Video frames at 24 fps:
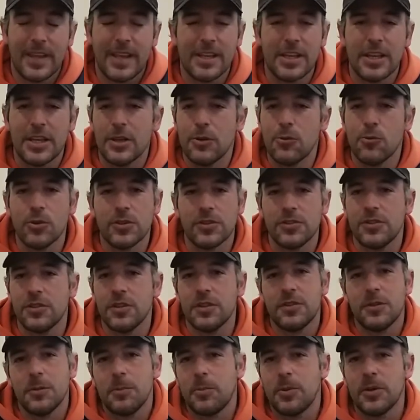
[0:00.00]
It was
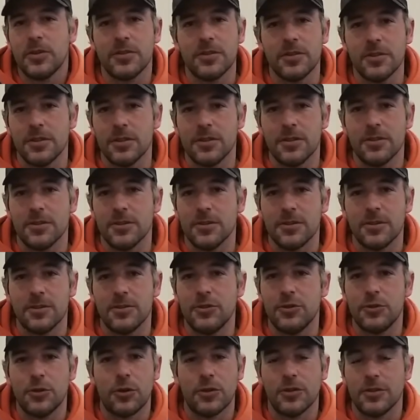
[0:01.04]
just a personal
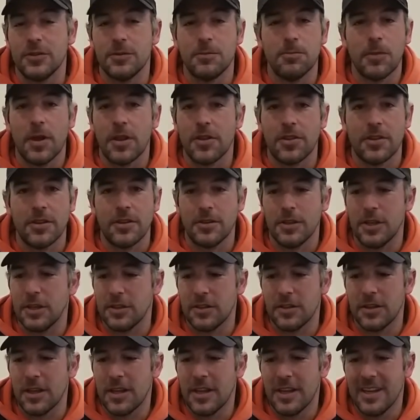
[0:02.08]
choice, nothing.
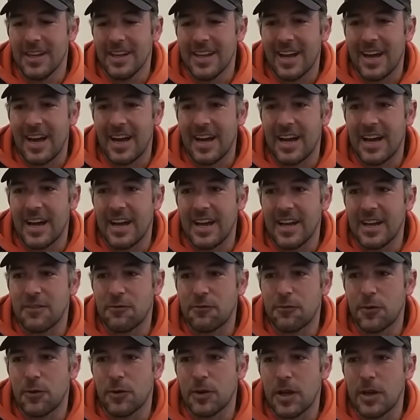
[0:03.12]

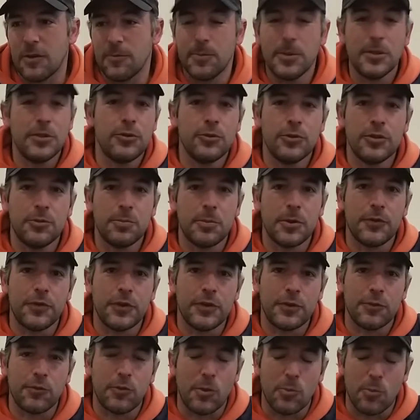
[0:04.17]
I've been doing
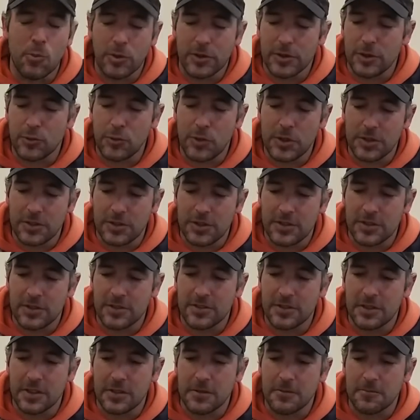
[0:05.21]
spearfishing for more than 20 years,
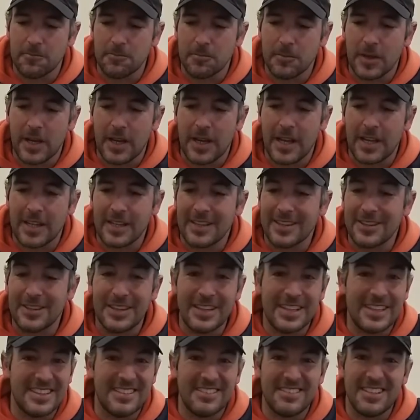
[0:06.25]
and I
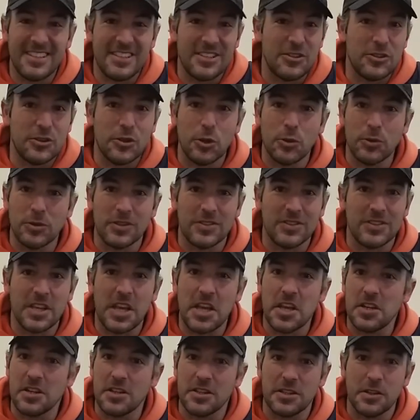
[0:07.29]
didn't notice
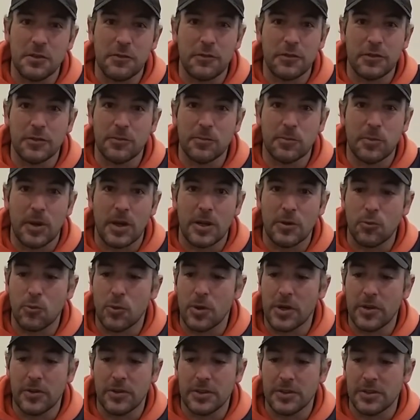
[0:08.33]
any difference by
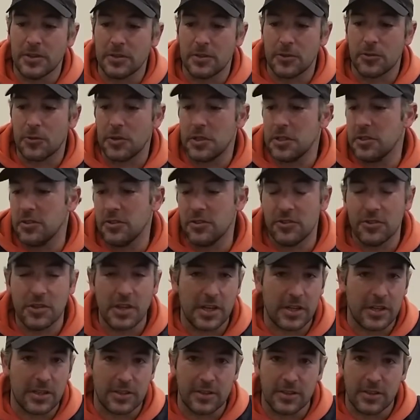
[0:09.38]
wearing a green
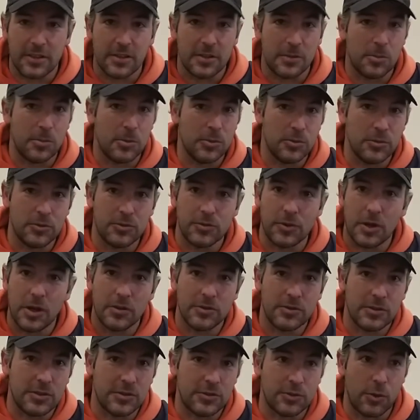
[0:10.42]
jacket and a blue
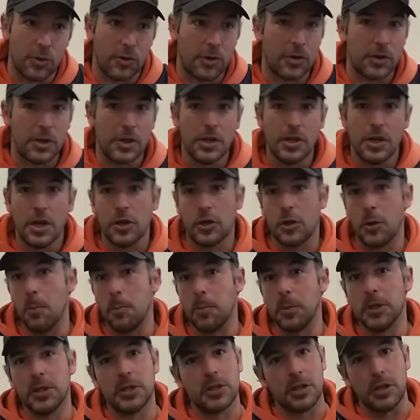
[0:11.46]
trousers or a
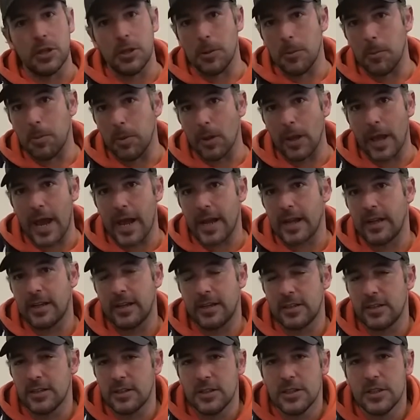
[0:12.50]
completely black
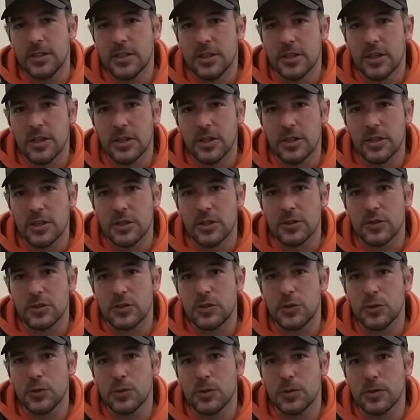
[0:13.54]

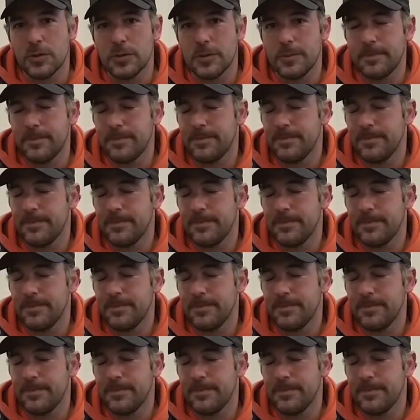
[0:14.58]
suit.